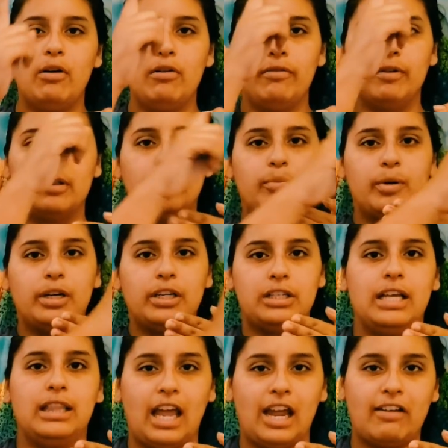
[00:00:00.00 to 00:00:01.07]
over the bridge
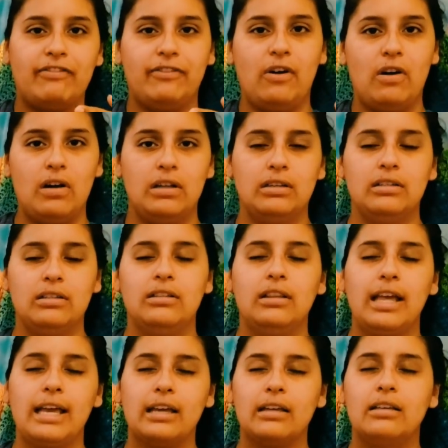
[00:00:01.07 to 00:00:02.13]
and like fall.
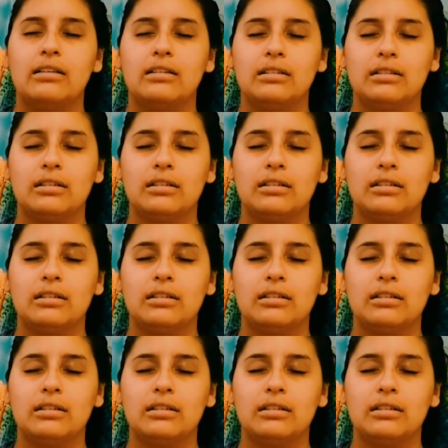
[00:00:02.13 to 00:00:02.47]
Like